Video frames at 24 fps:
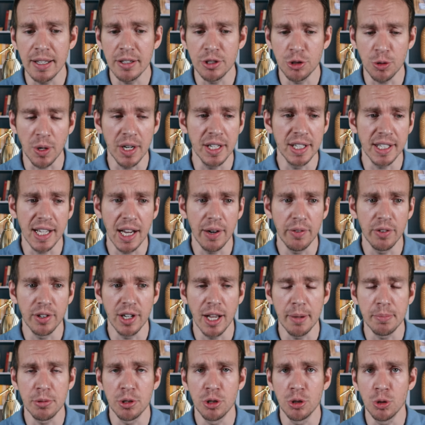trying to cover it
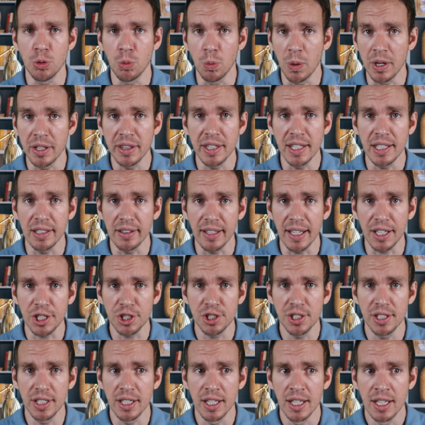up to win the
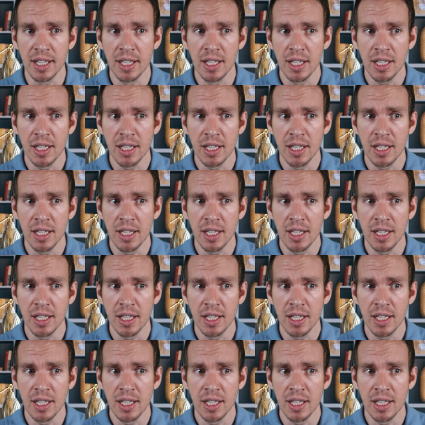election.